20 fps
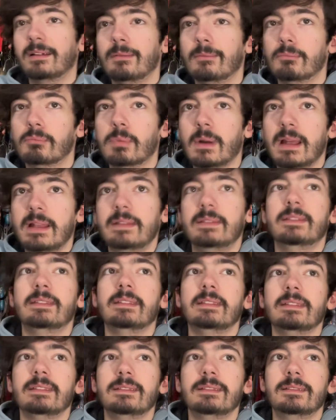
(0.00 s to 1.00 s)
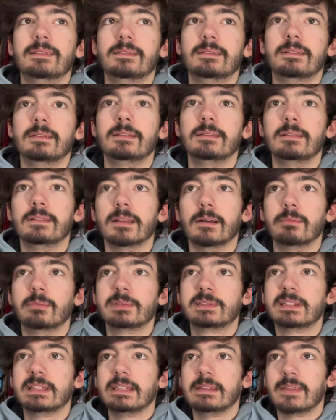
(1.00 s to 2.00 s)
when
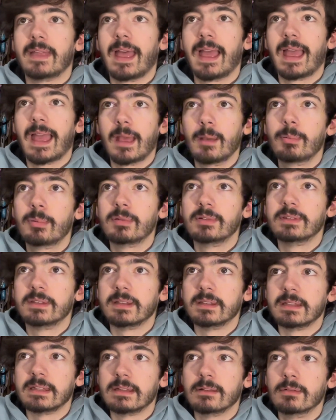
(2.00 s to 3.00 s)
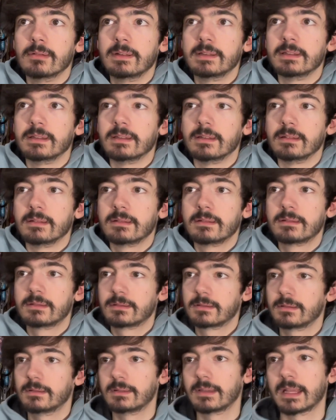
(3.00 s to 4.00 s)
obviously that happened, and he got in,
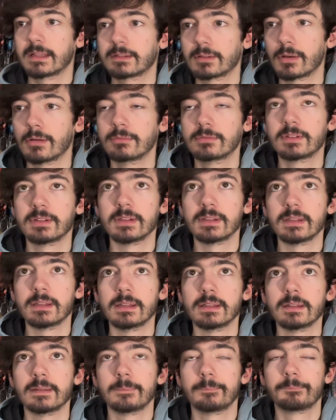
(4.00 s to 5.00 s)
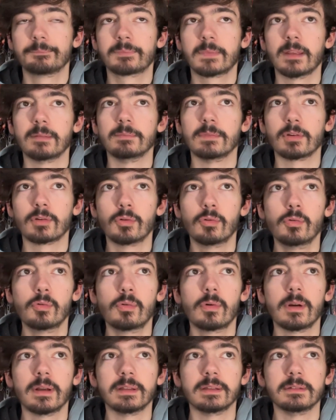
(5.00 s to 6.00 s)
had to go to the
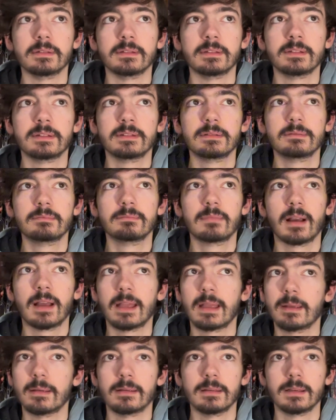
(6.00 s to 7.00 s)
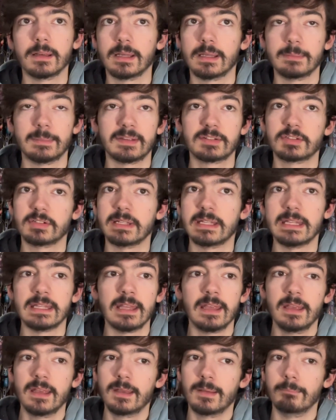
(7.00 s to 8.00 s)
court, and I imagine he
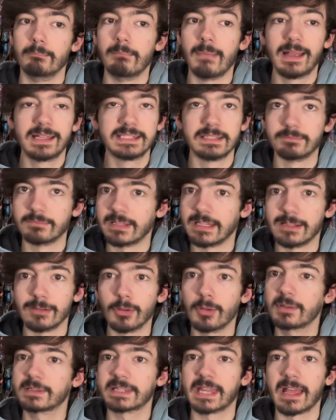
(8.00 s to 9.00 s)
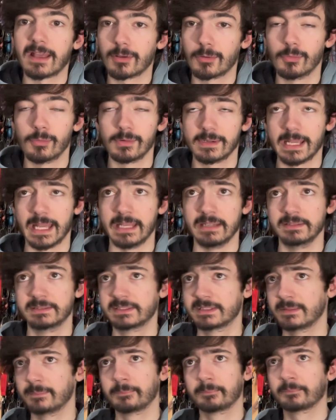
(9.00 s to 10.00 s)
massively lost that court
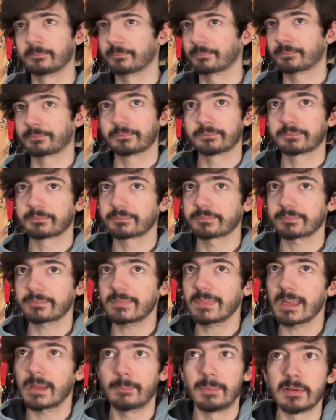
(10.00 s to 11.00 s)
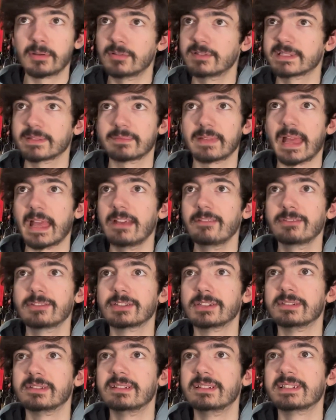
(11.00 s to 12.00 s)
case because of that
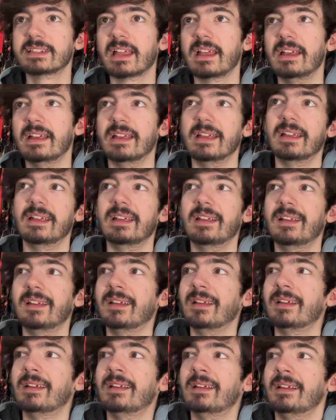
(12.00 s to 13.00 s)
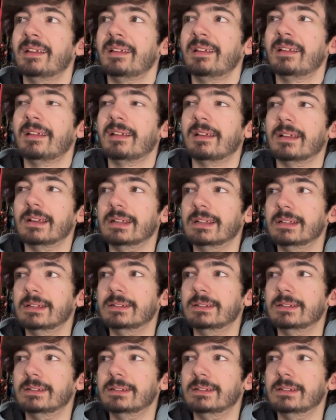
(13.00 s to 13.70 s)
evidence. But